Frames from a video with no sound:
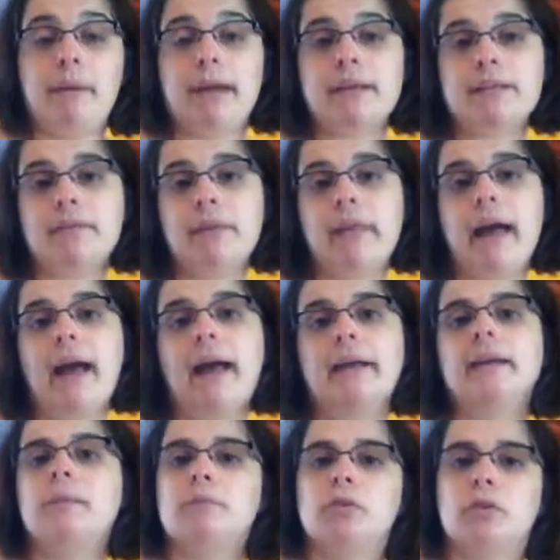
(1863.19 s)
Picks for that,
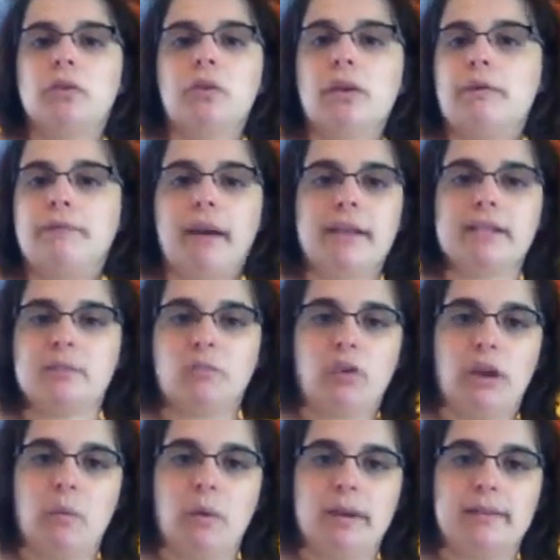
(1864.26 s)
and I'm sure you can find some
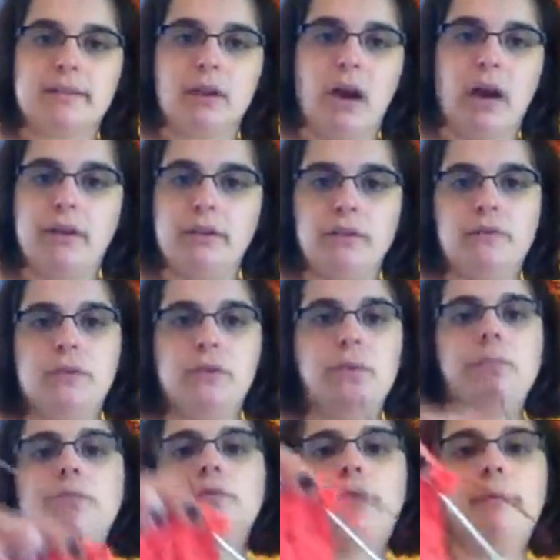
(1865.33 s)
great ones on
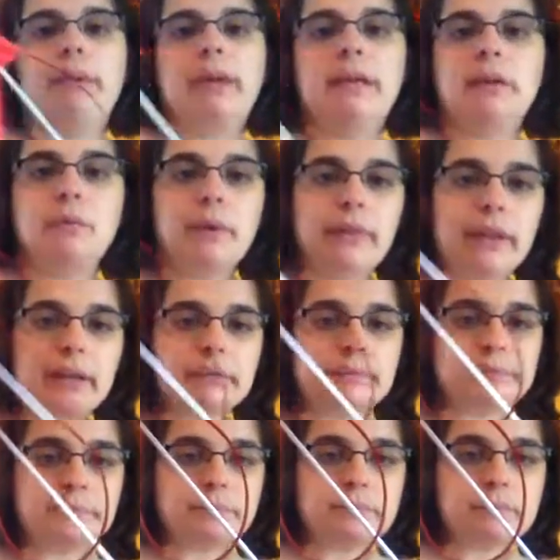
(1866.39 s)
YouTube for beading with it.
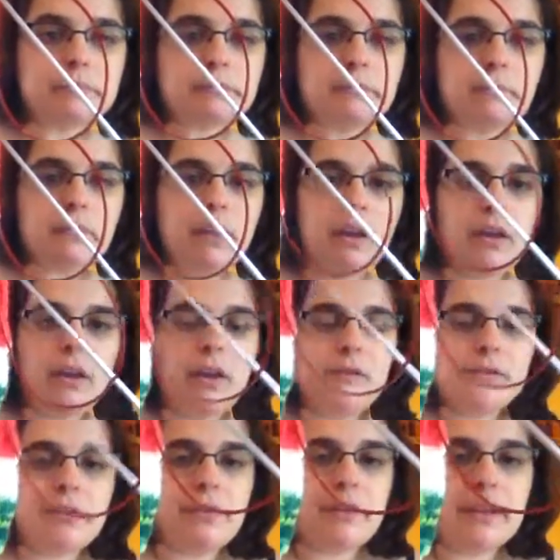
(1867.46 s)

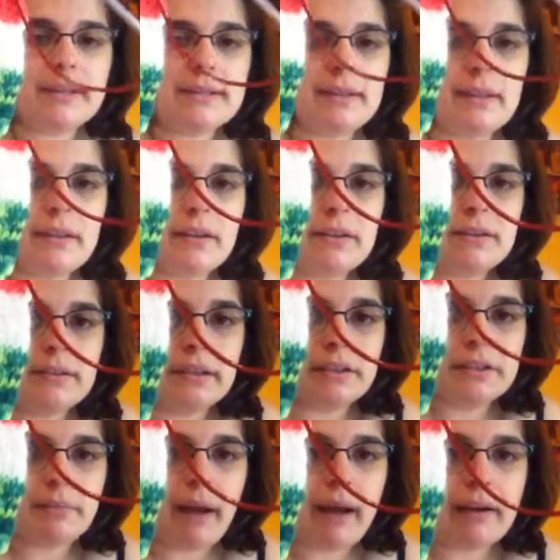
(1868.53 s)
So there's the little
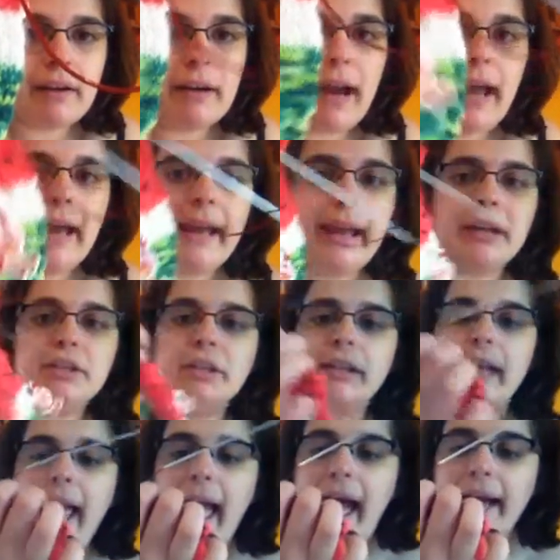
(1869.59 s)
stitch marker. I
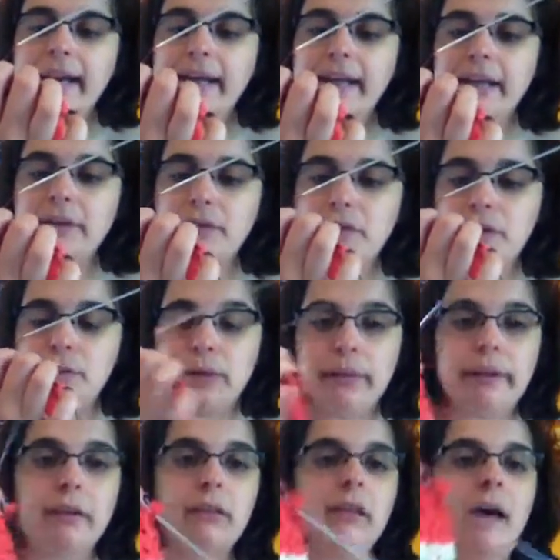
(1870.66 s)
actually added it to a
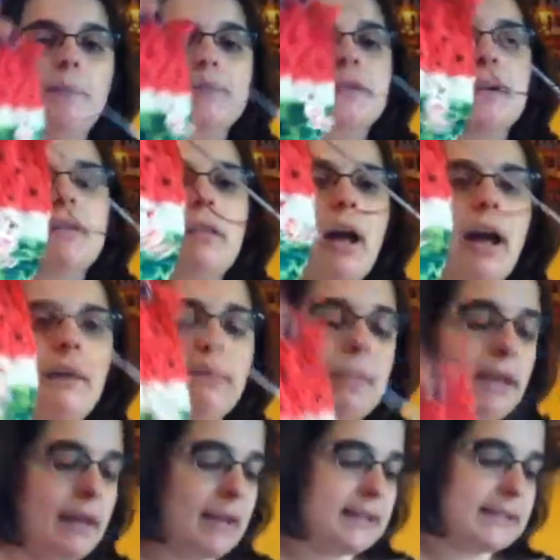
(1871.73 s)
little lobster claw
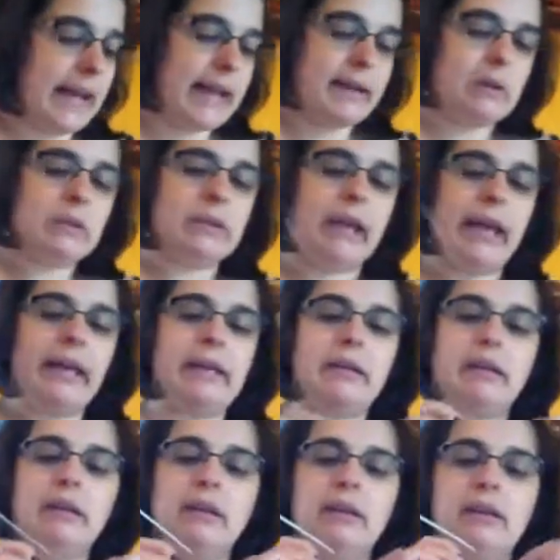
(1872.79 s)
because I don't like